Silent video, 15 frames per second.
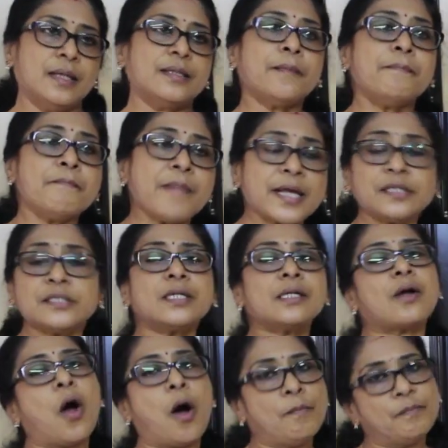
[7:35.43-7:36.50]
The mental
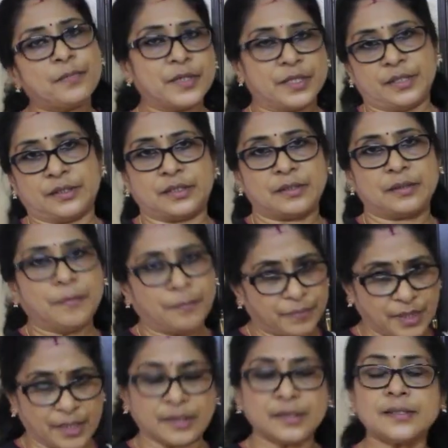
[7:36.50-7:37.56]
component
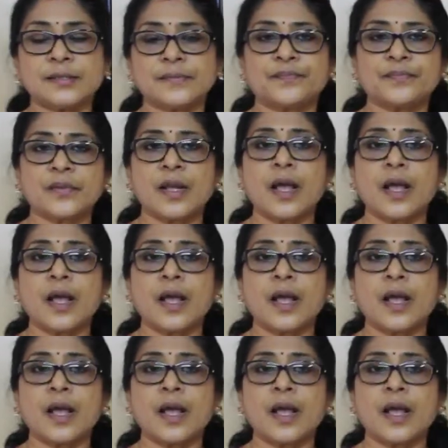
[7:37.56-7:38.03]
means